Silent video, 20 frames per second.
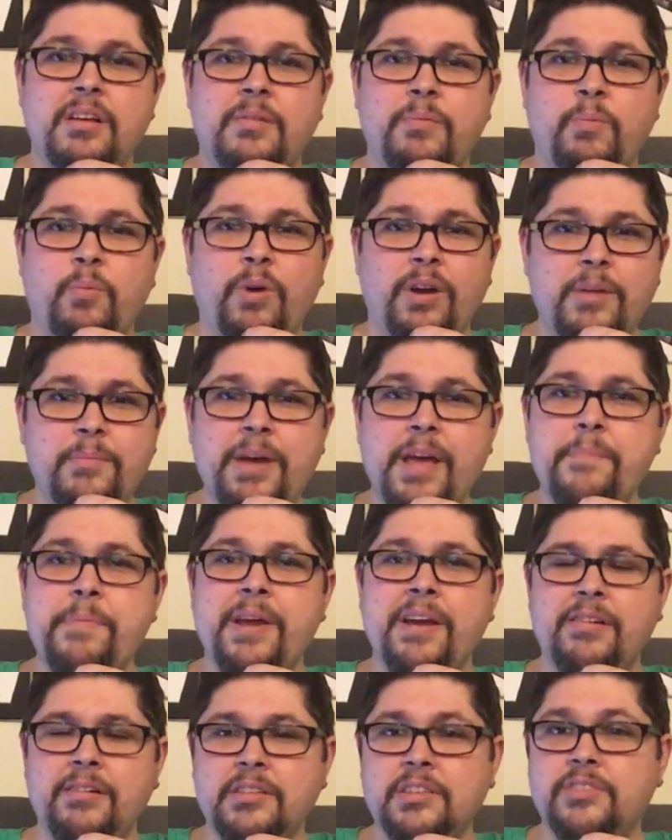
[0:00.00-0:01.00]
one of my
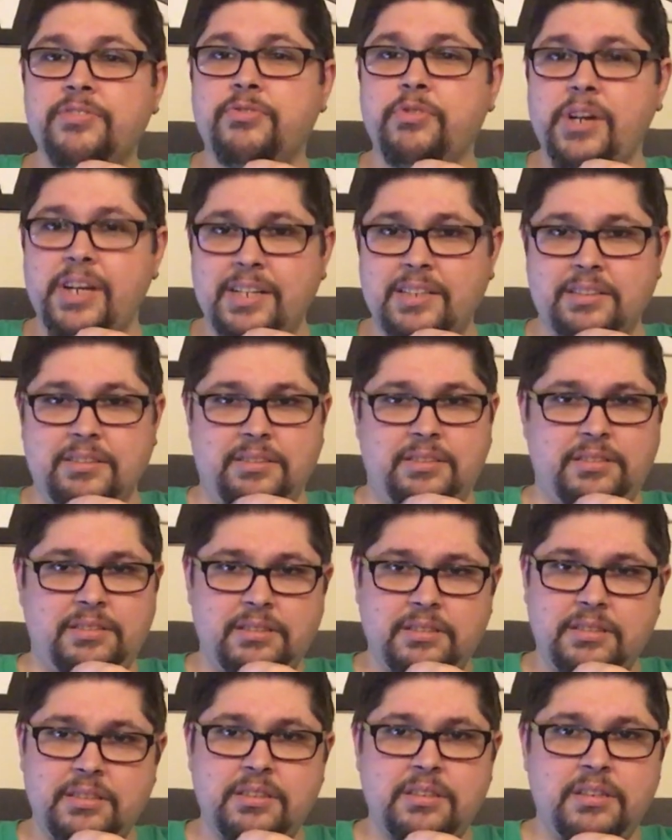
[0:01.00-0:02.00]
parents' friends
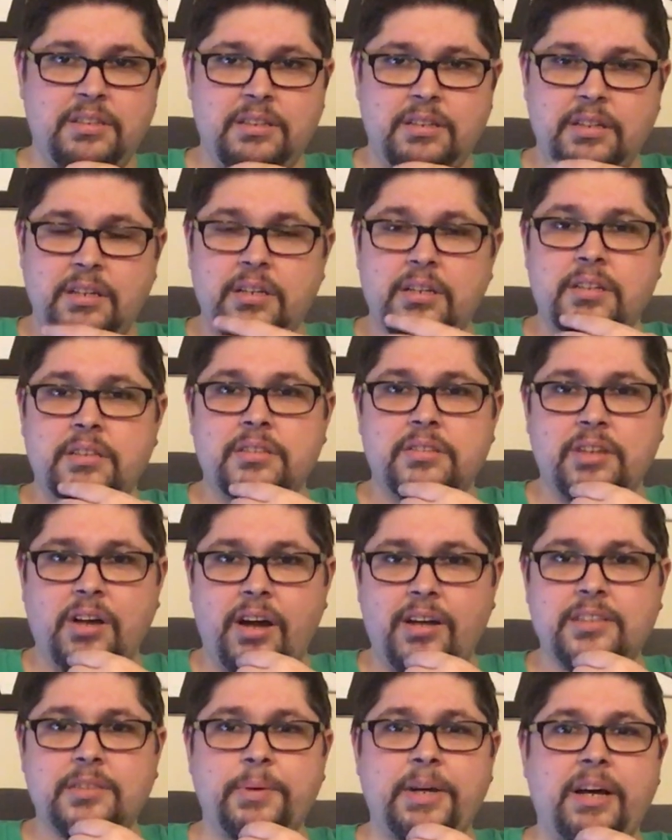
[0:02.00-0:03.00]

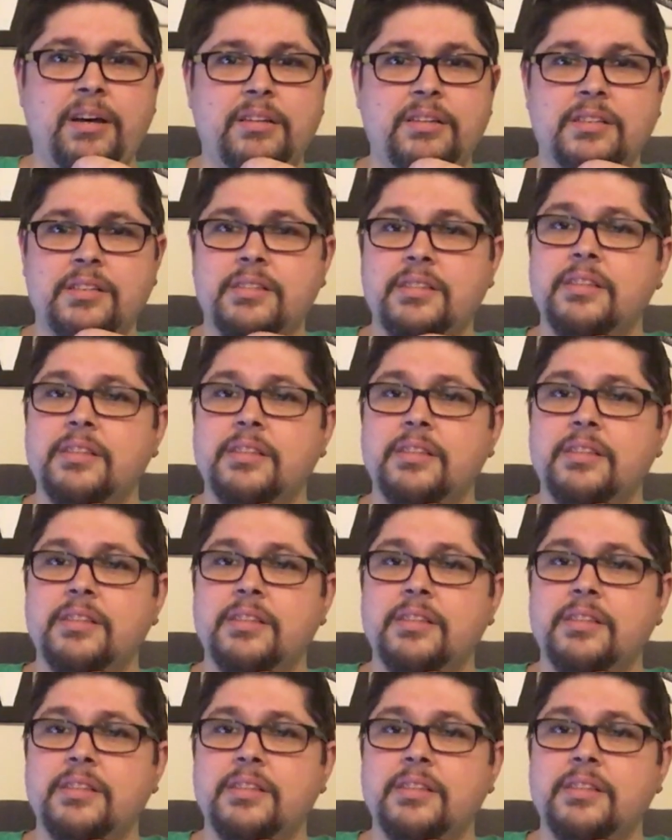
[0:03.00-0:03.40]
talked about